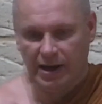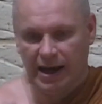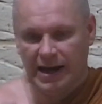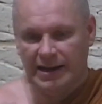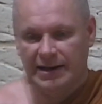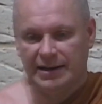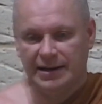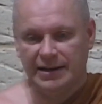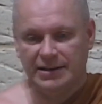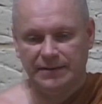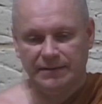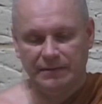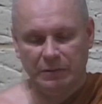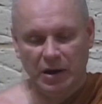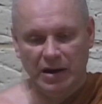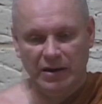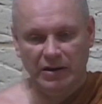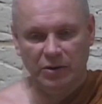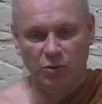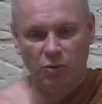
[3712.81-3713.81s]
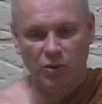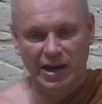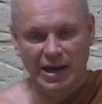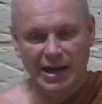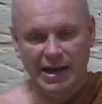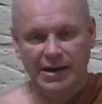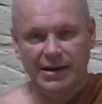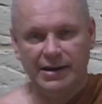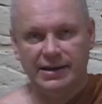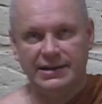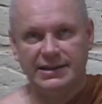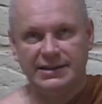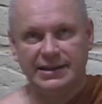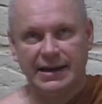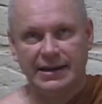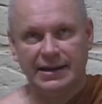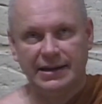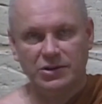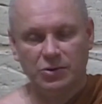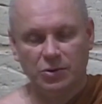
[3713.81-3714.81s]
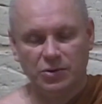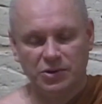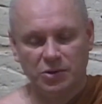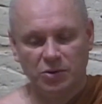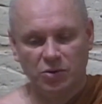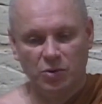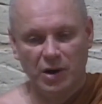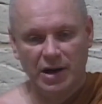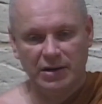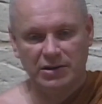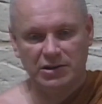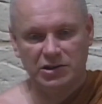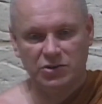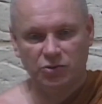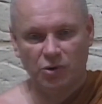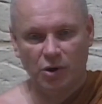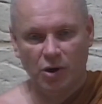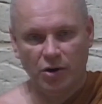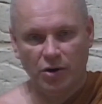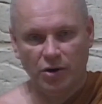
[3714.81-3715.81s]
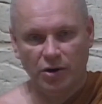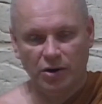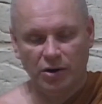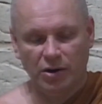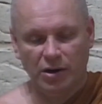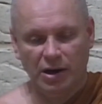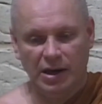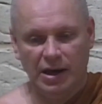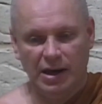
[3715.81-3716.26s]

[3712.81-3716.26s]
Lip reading: And it is an awareness that is also quite strong.